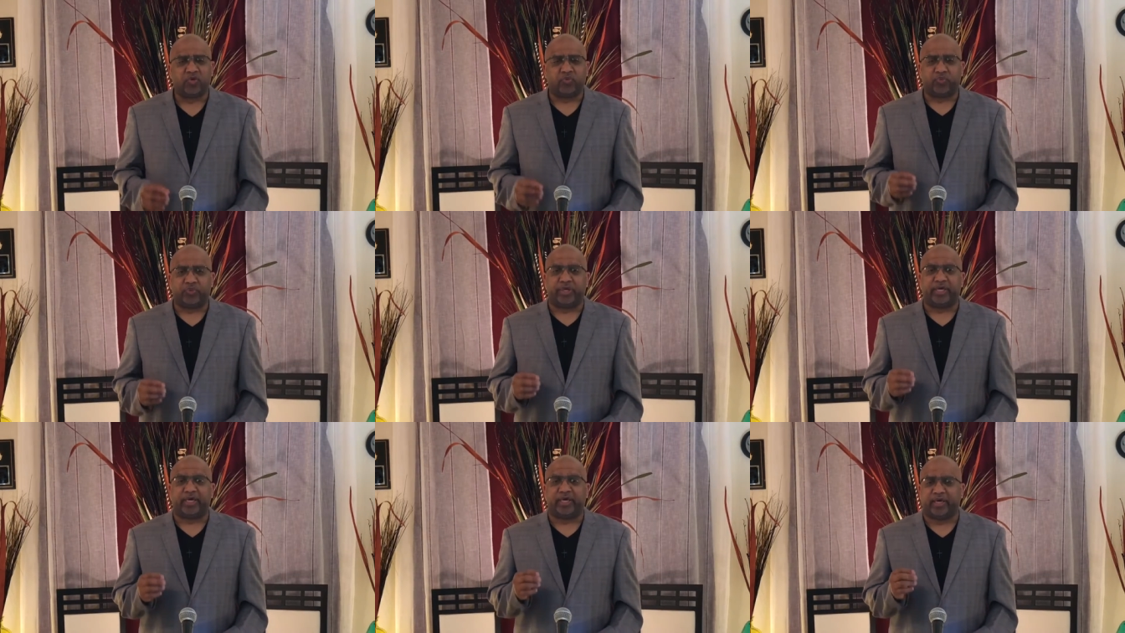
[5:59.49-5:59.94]

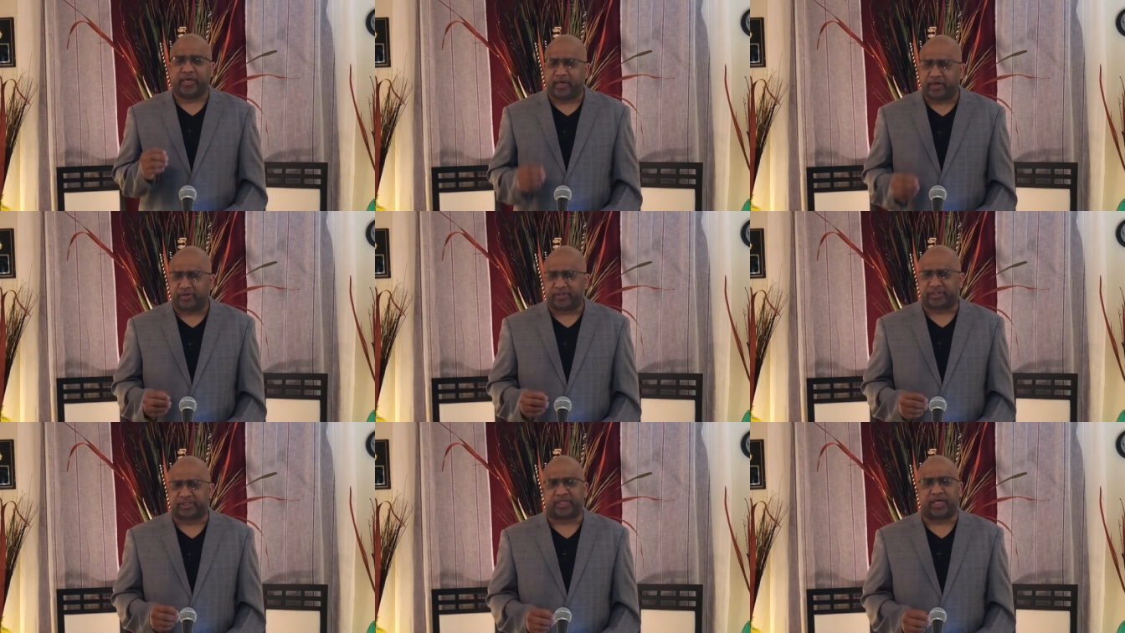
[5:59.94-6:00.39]
We
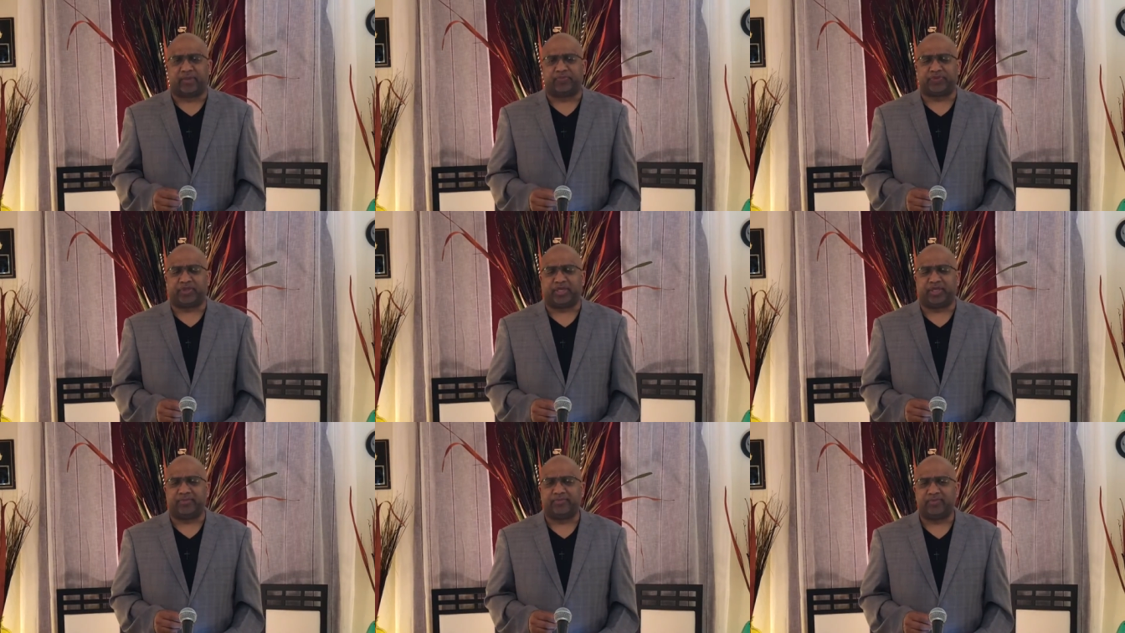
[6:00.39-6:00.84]
hear
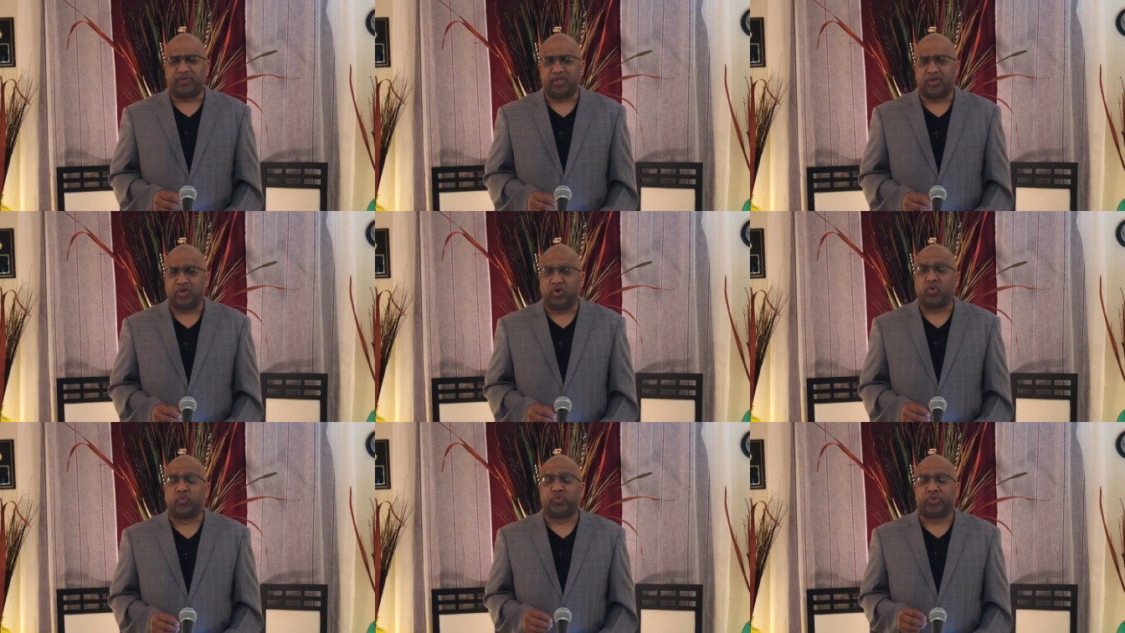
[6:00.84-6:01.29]
something,
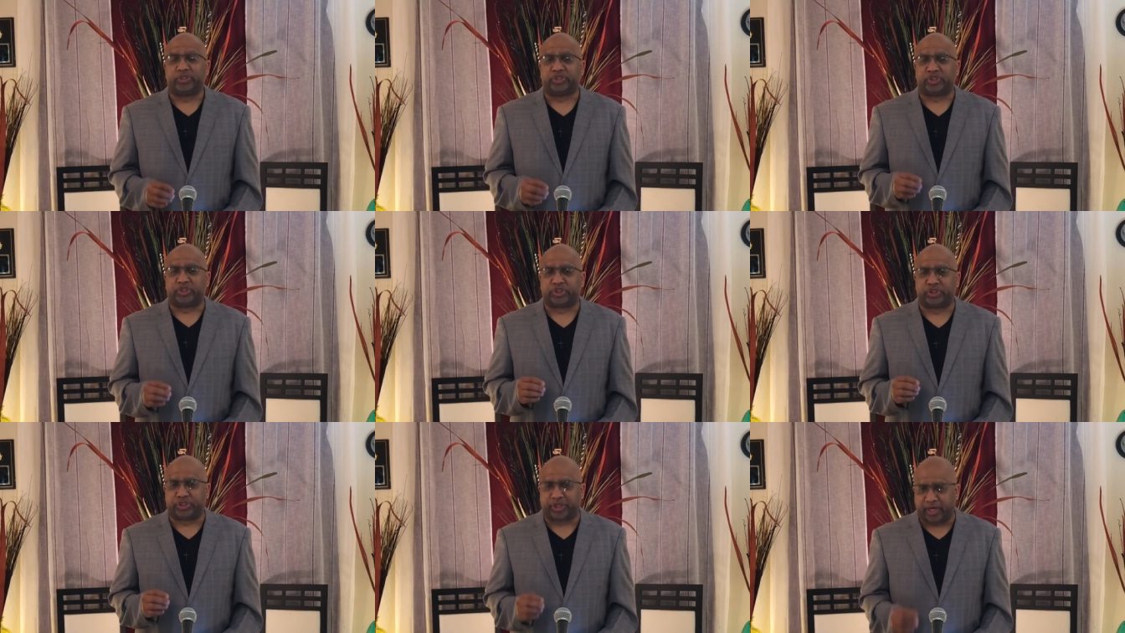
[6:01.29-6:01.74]
we
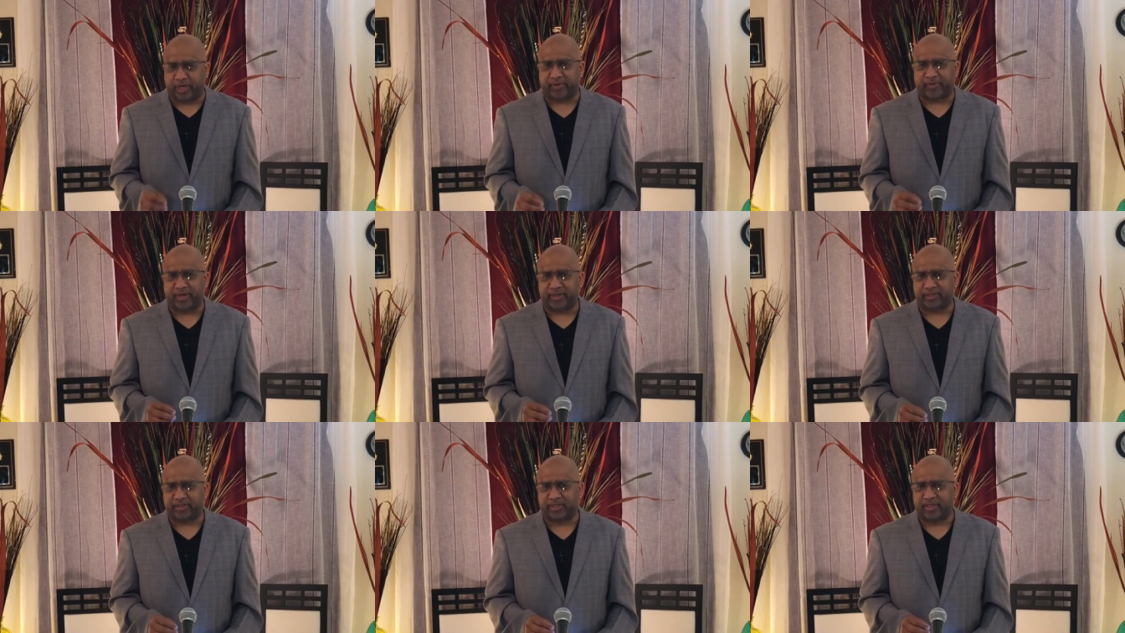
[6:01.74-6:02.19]
share
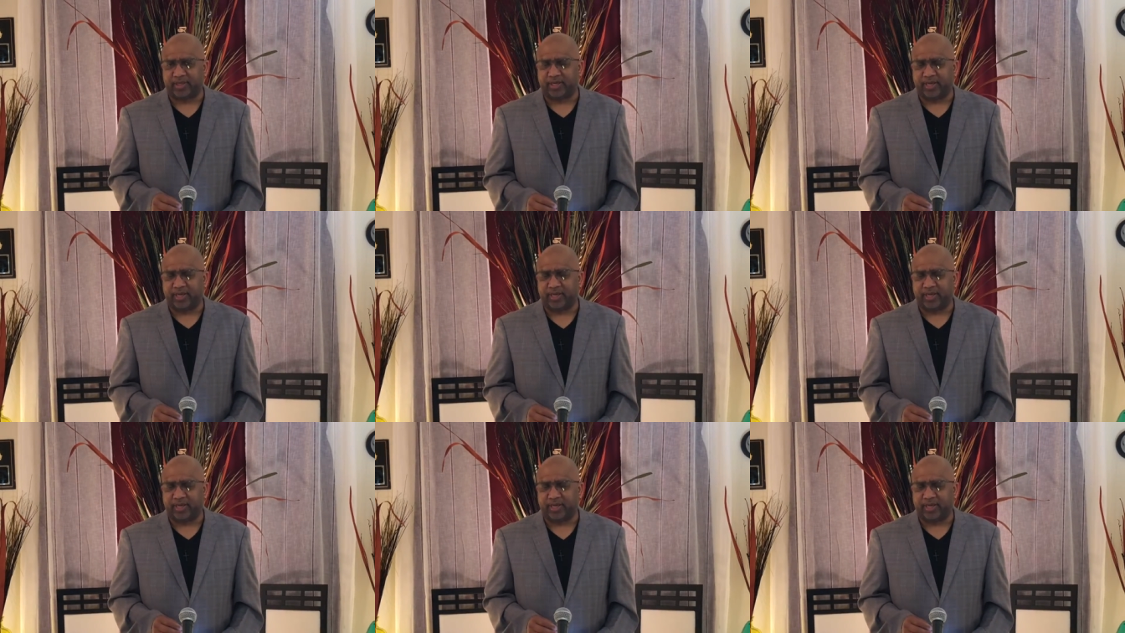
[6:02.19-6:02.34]
it,